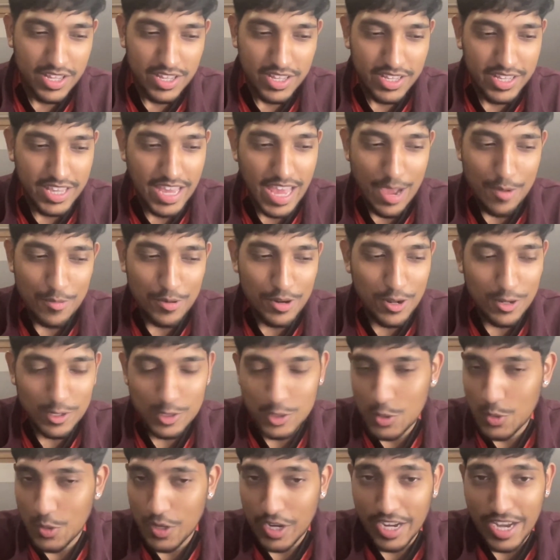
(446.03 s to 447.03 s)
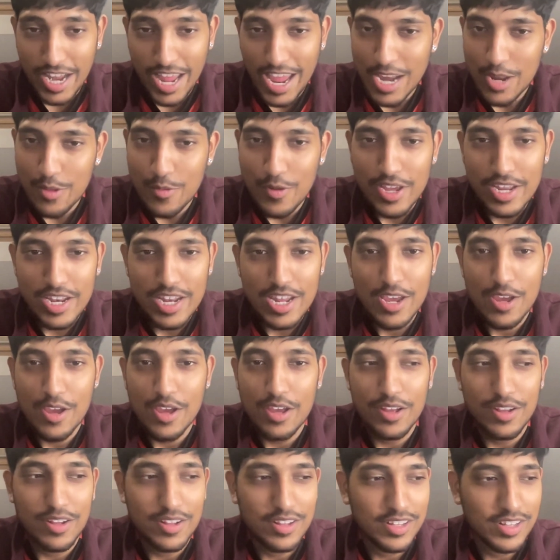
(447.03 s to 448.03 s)
yeah, we're not talking anywhere
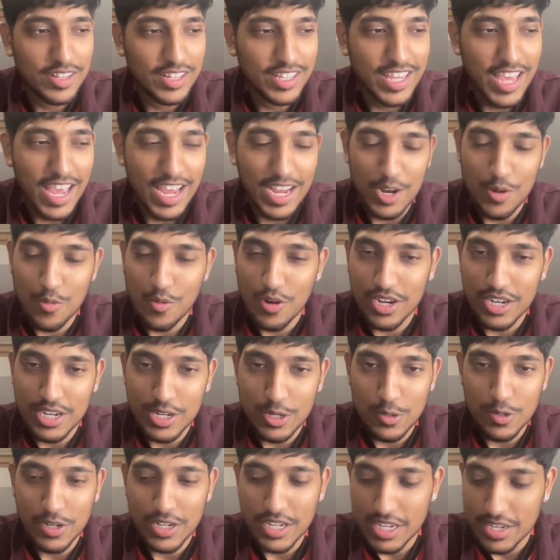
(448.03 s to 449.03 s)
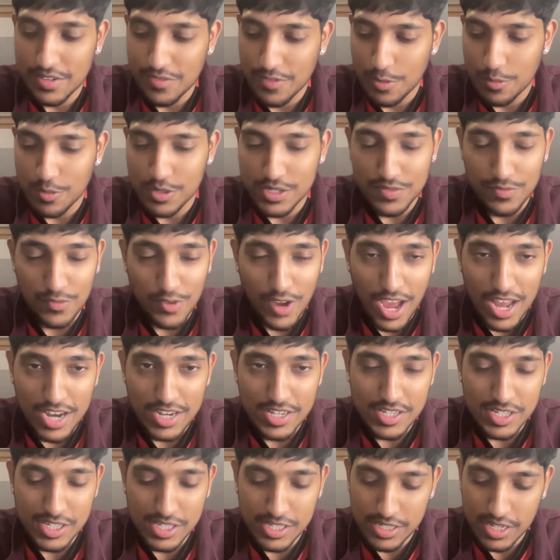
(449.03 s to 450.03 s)
near getting a 1-0 lead if it wasn't for
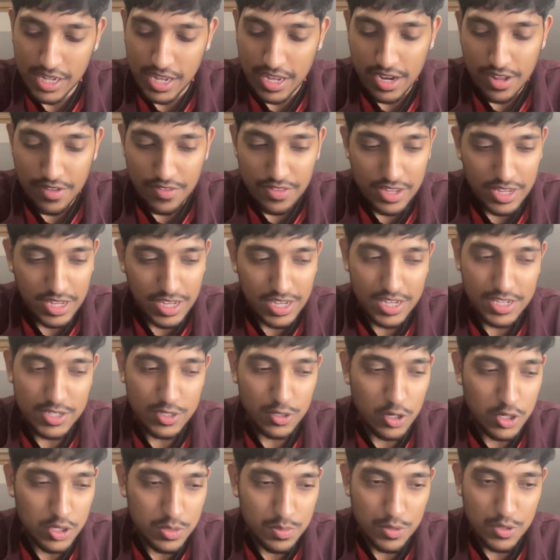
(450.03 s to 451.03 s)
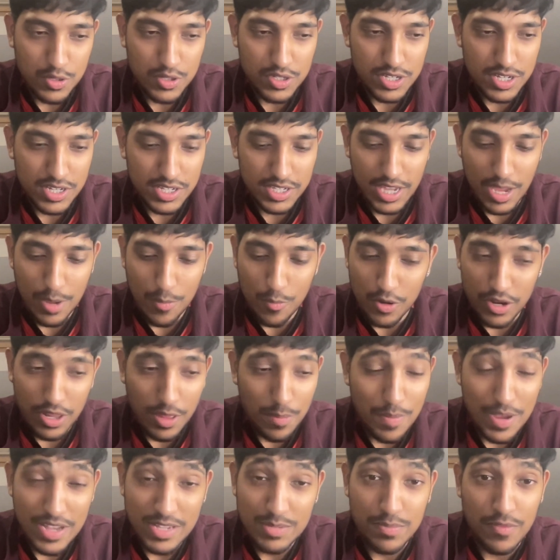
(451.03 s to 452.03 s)
Alisson. And I think his contribution to this game, one of the
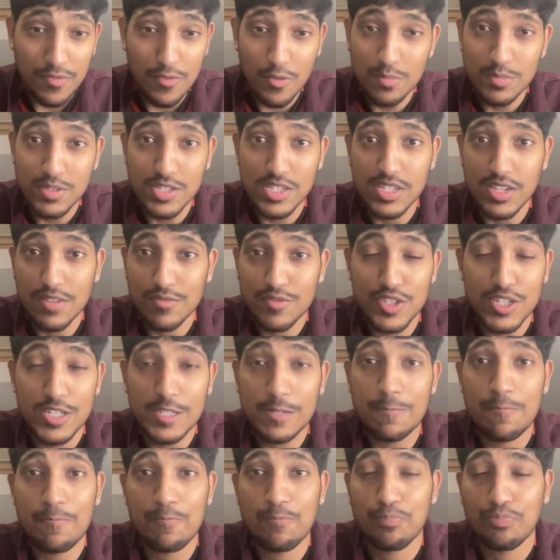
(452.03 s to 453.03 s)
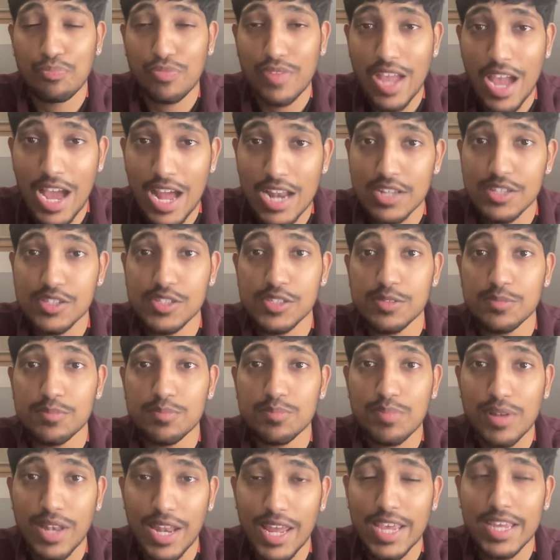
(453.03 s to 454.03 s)
best performances I've seen Alisson
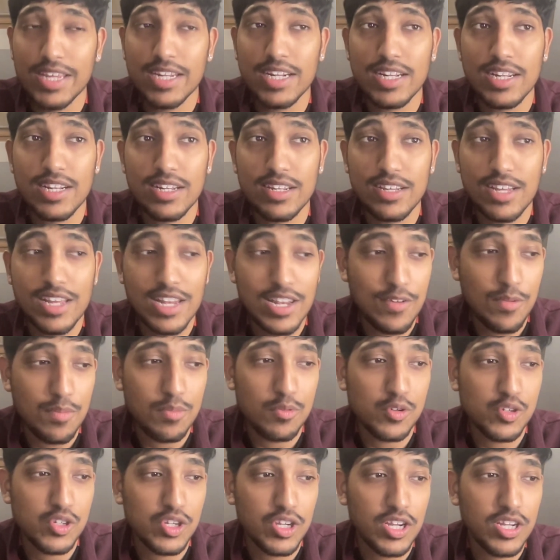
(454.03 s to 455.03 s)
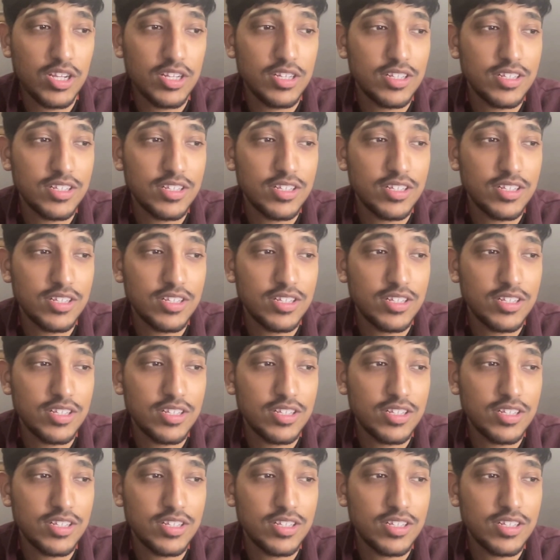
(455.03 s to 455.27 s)
play in a Liverpool shirt